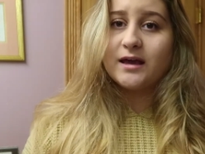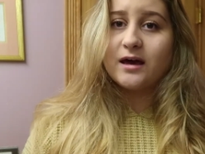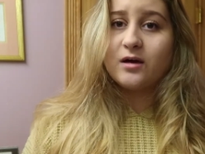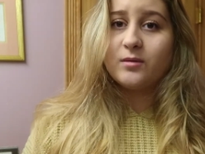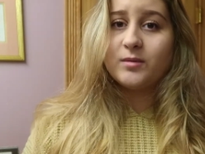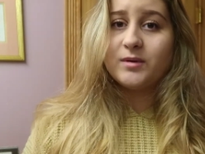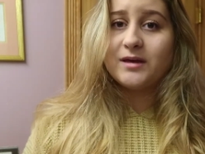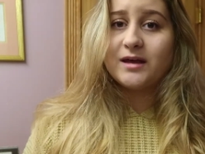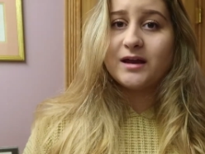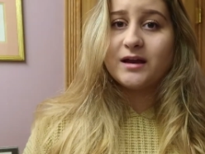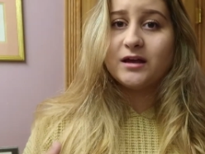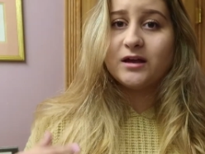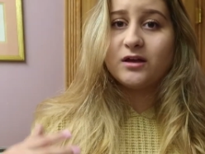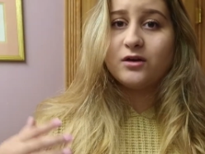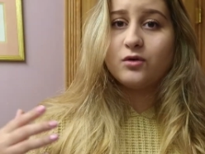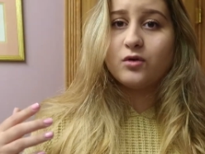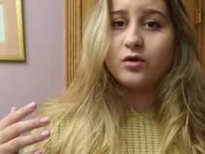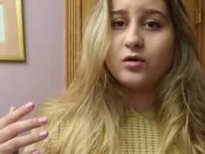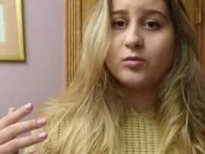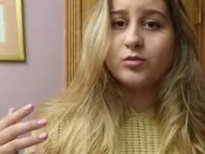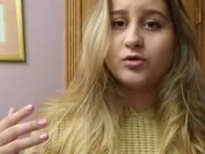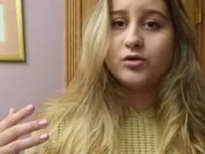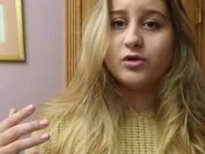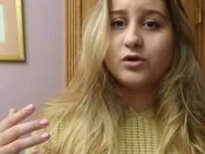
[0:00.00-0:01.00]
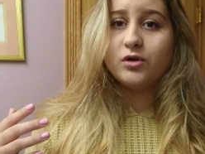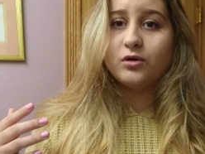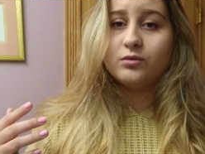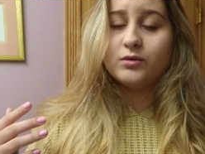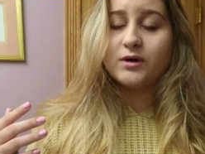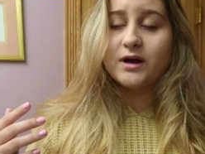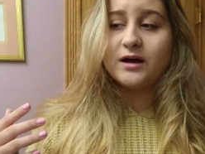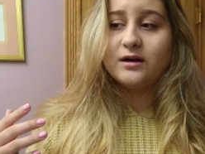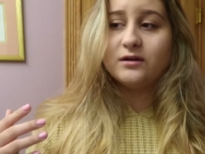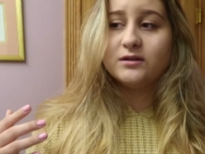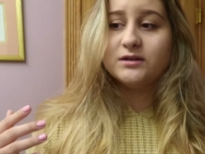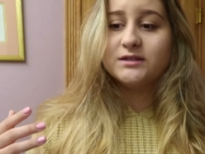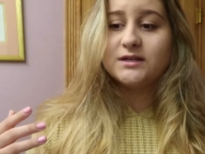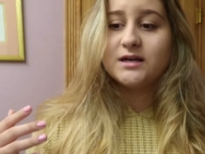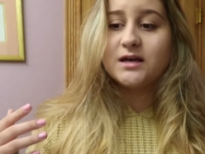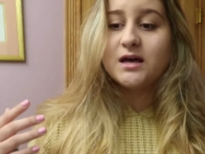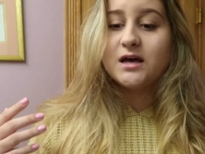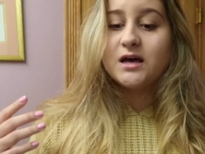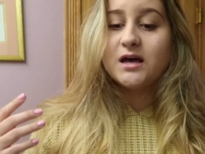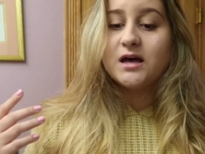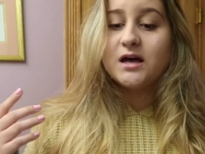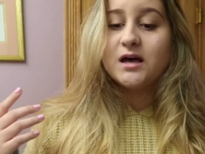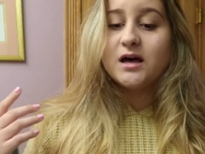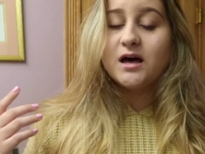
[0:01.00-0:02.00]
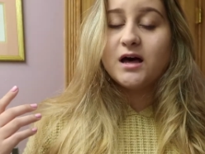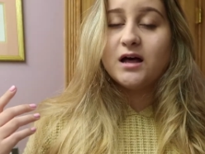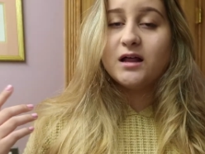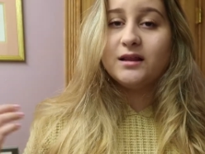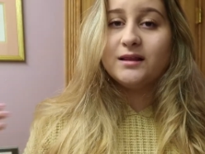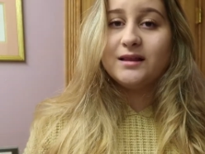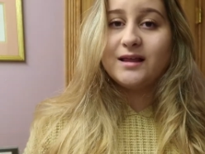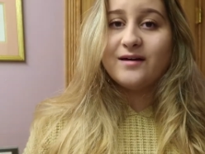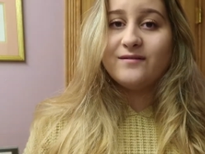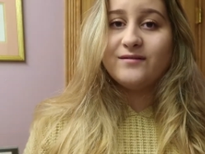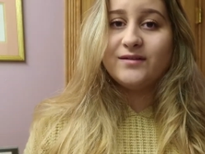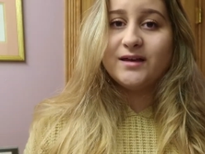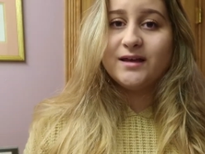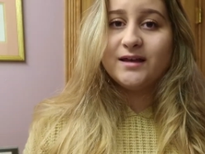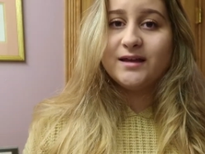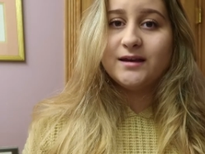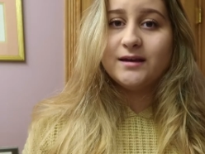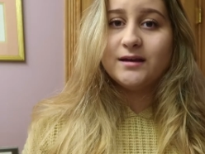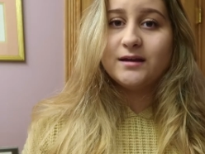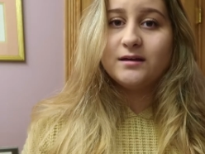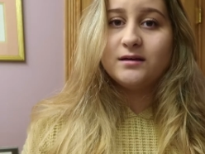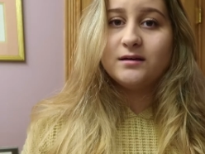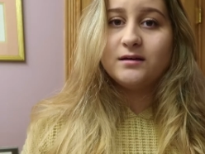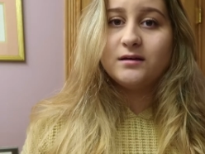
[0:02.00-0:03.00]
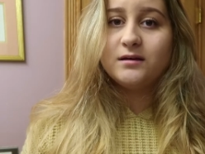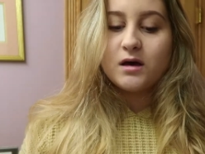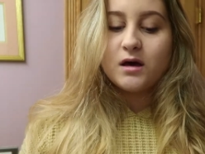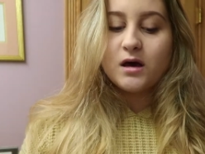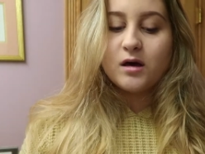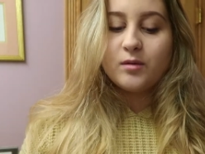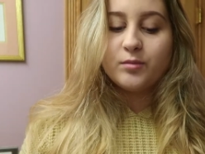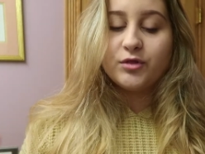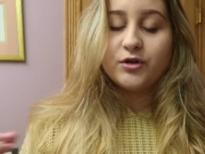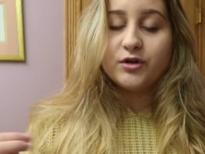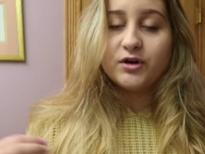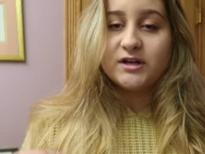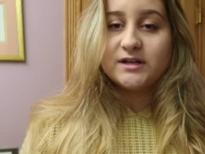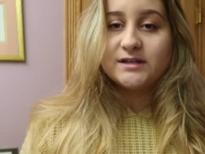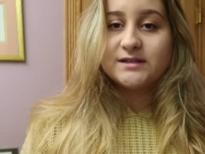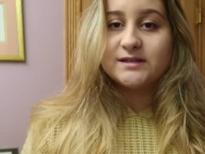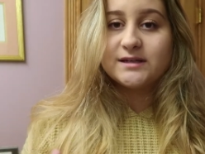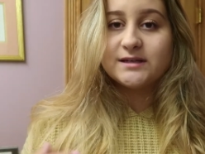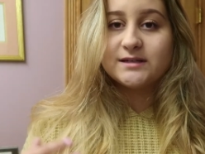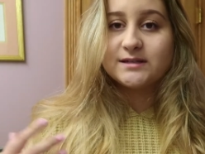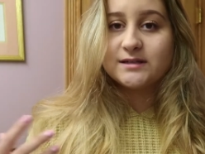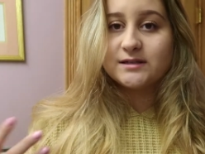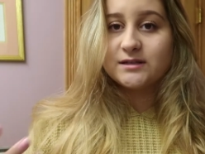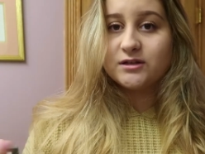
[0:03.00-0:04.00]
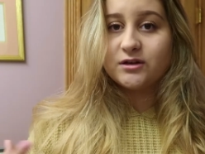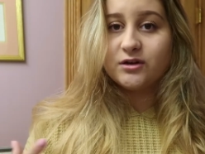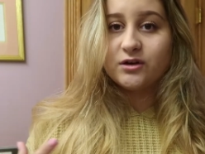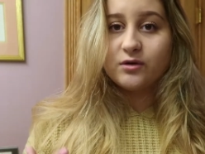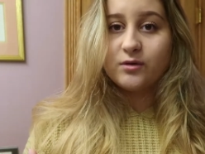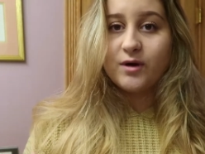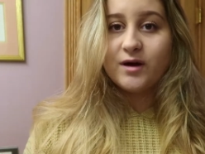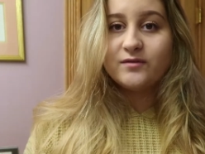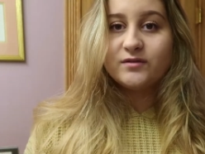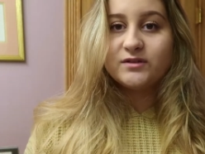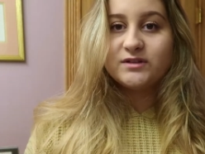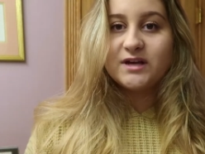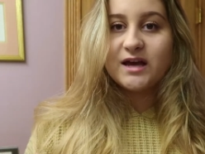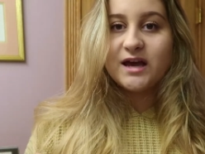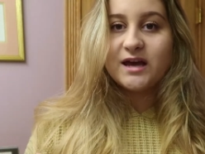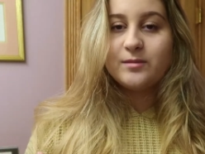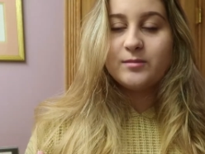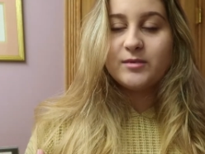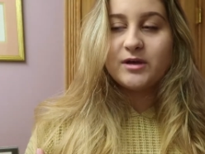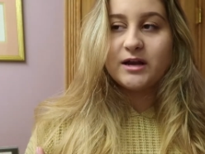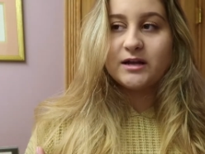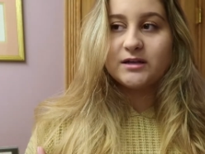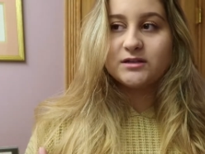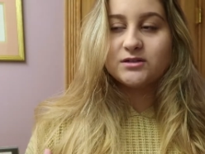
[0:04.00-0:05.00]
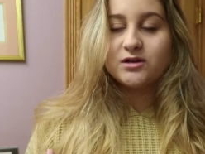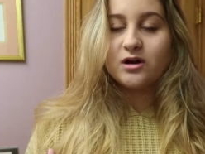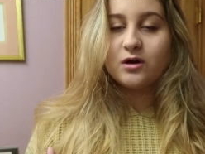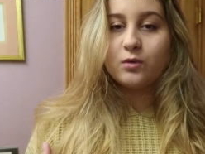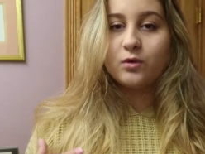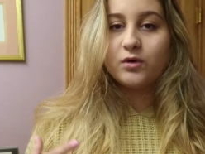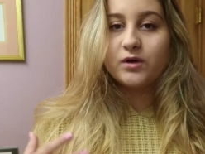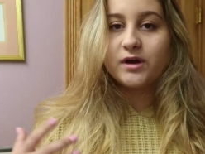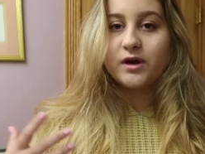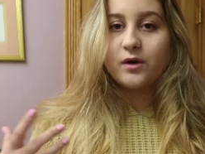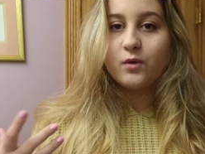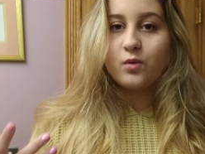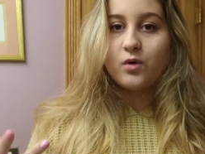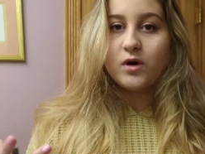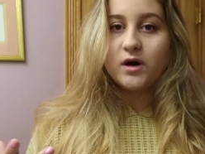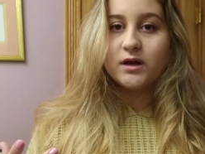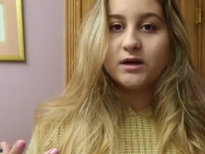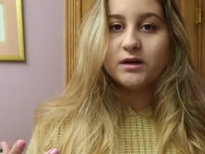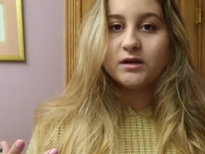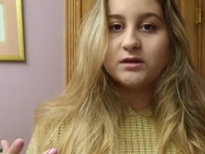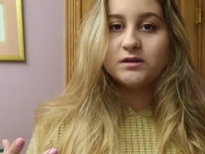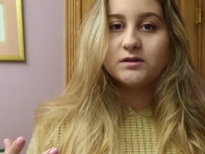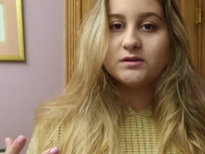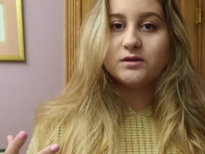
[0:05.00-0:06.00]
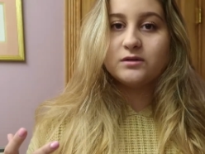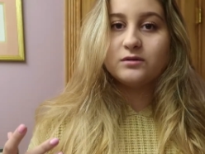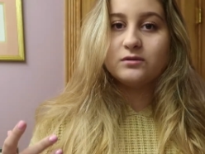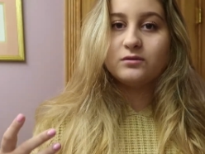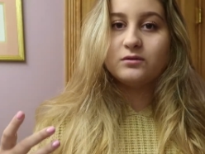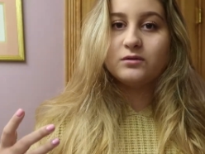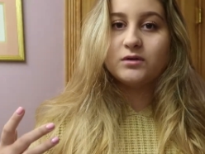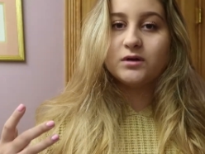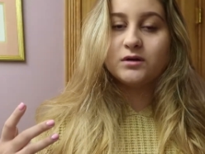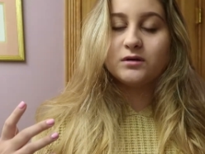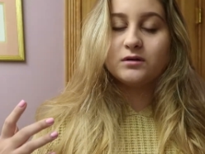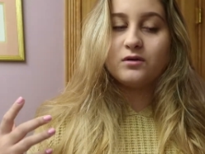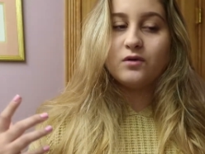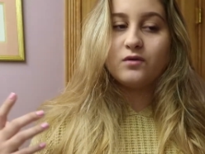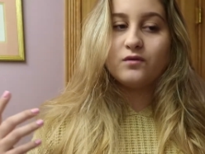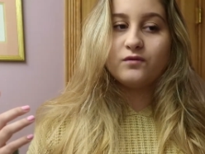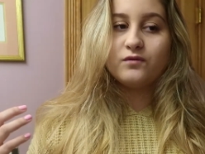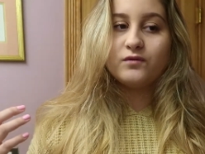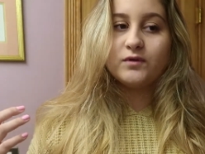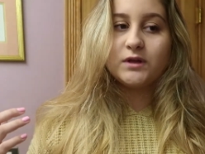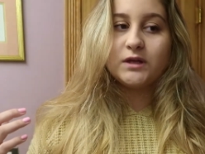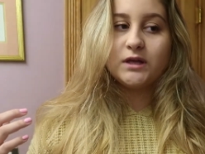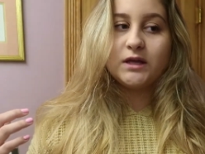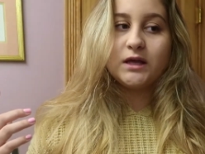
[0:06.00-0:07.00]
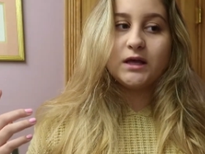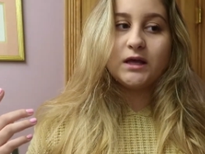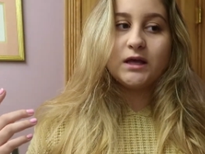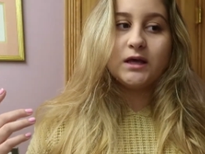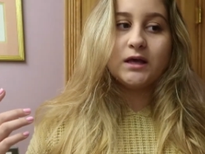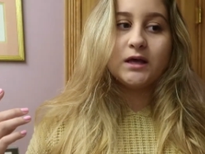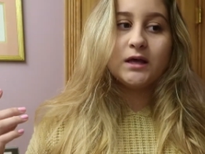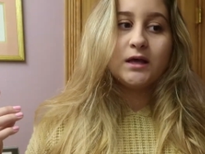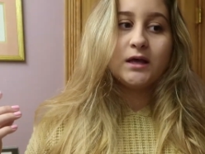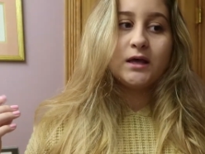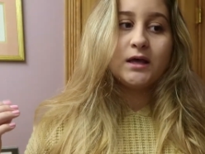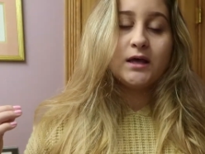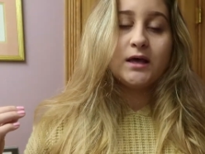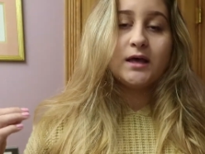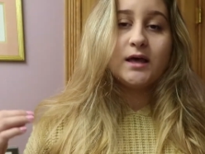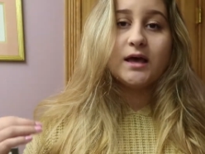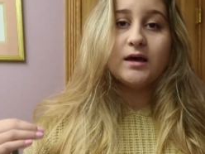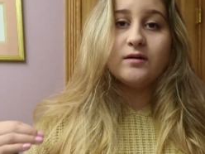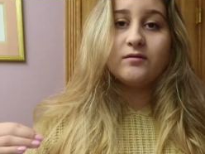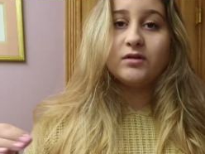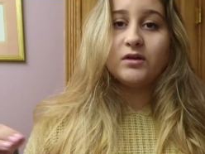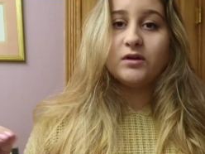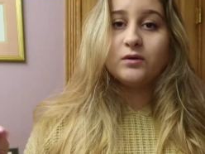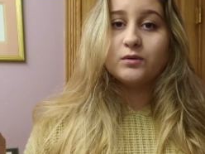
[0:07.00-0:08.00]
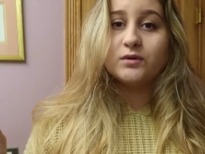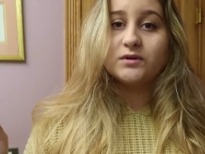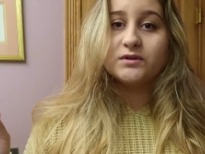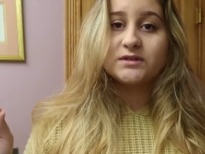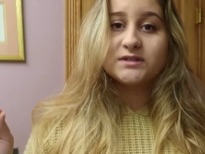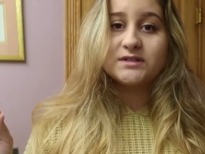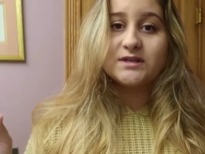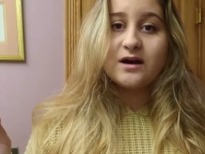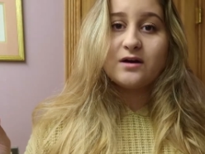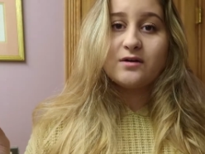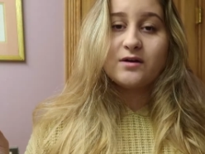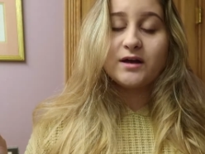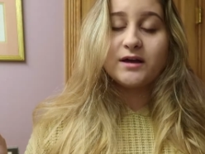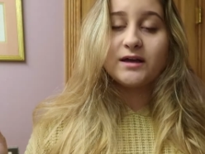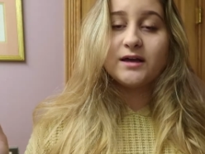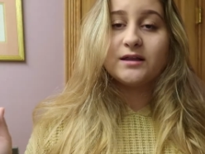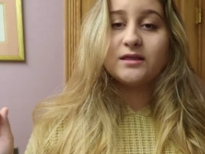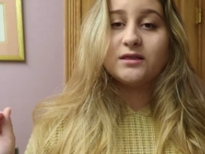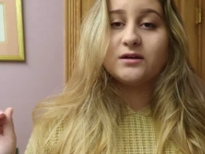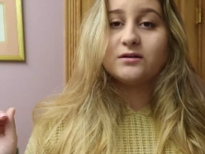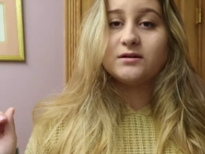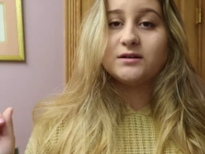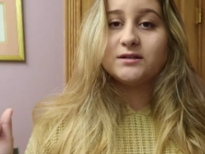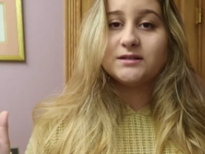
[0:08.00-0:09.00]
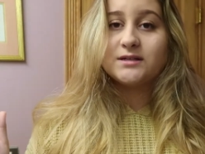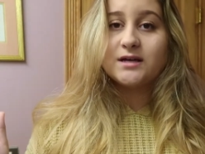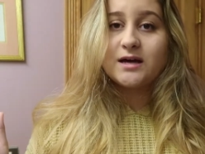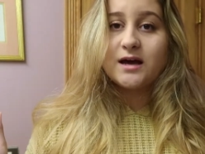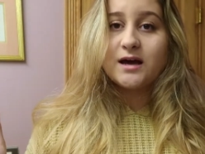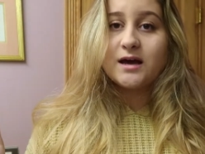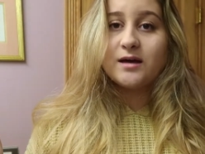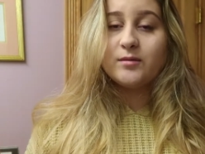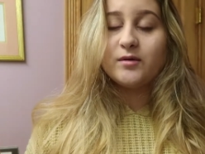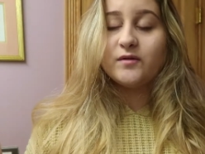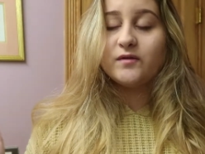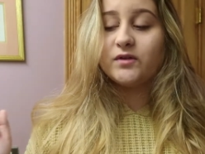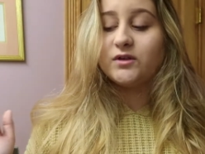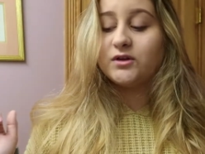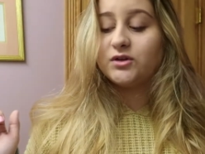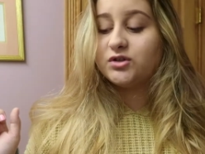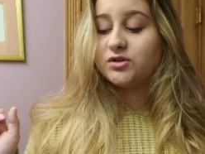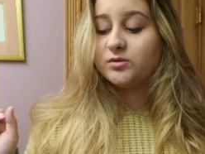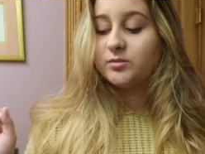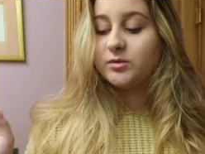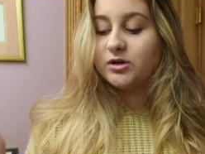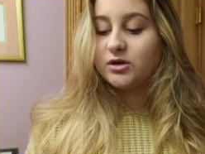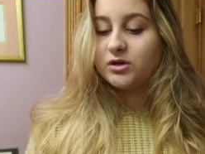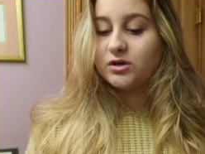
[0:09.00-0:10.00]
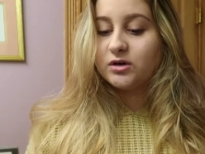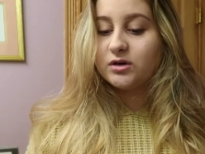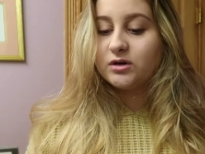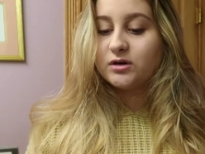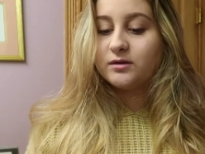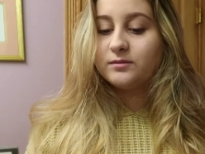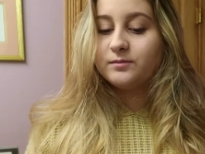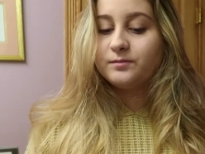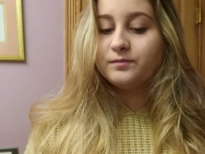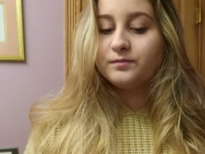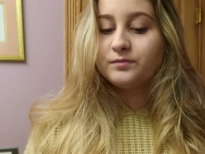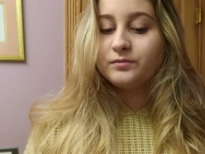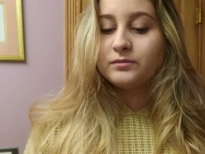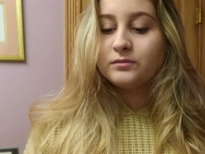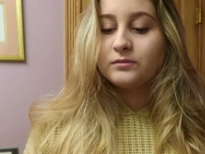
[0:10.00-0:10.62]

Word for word: I'll be getting a normal around 11:36 is the arrival time, and I start work at 1, so hopefully everything works out. I get there on time, everything should be good,